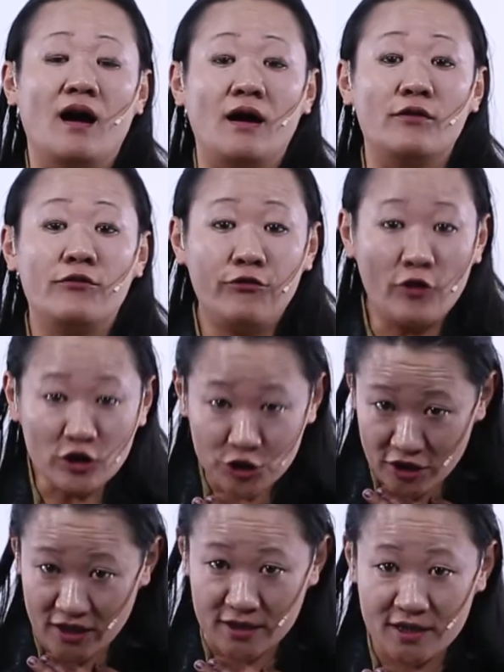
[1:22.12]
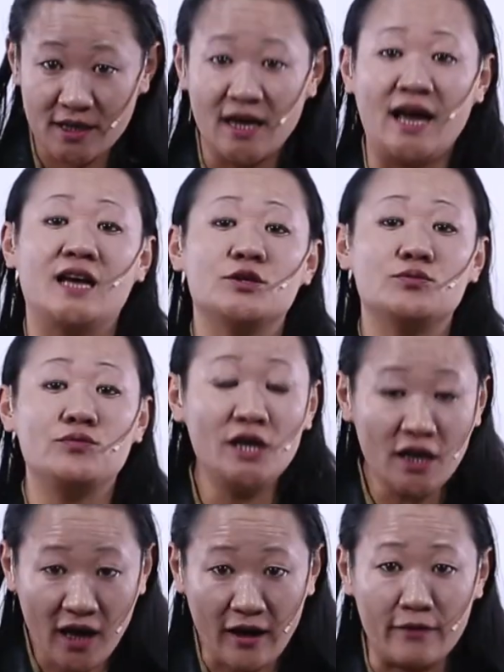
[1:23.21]
are fortunate as
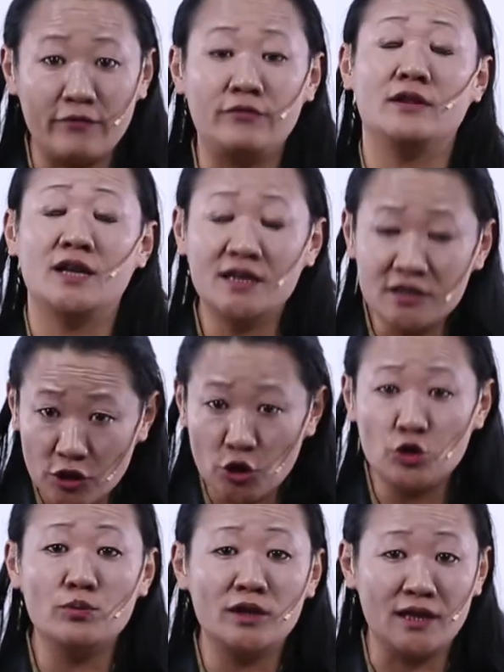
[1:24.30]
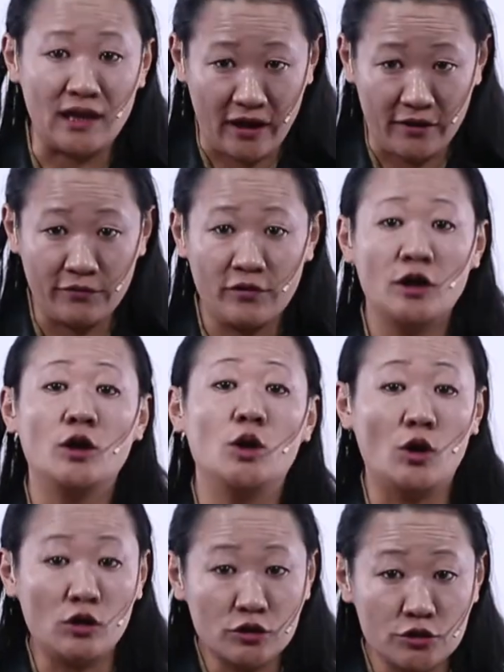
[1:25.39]
we have lesser human life
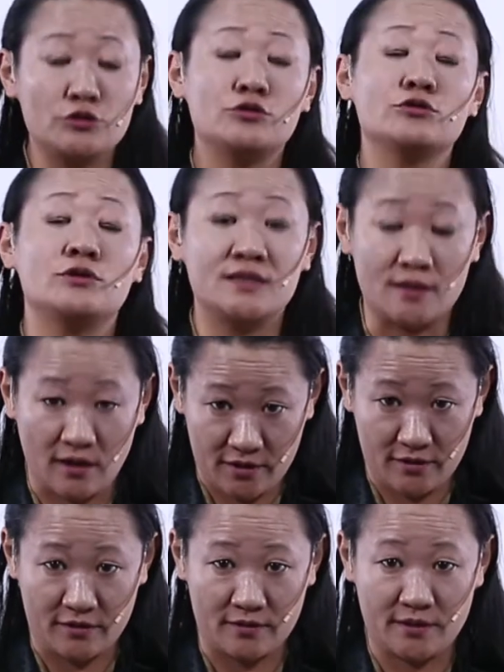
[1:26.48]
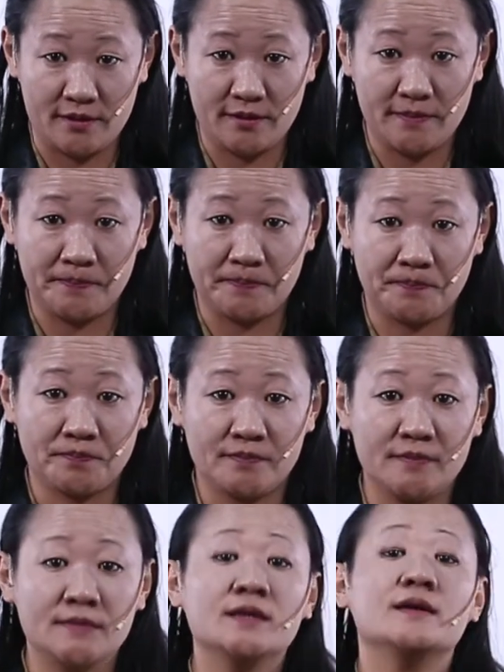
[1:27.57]
lost to disasters.
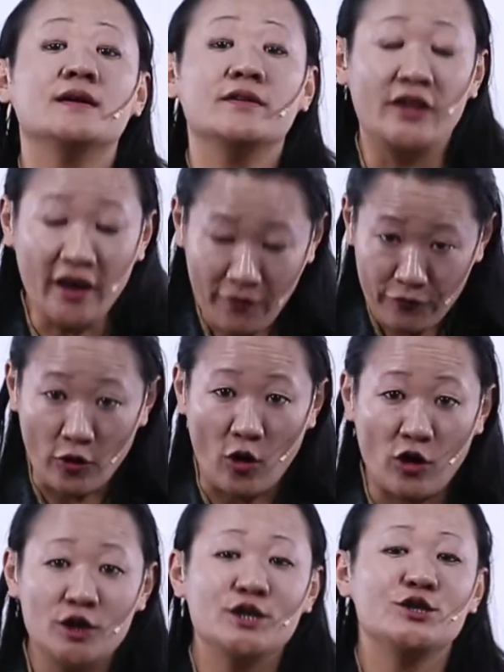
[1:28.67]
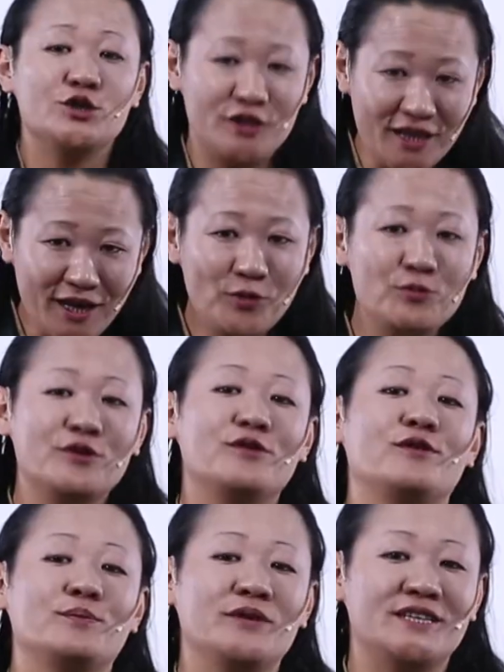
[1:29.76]
Therefore, today we
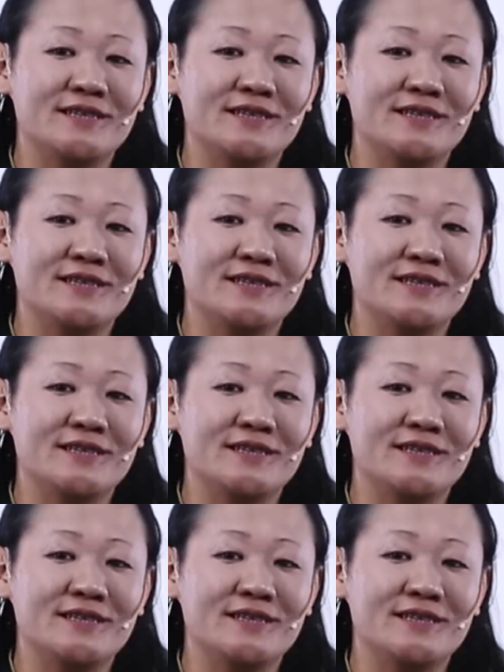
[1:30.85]
will be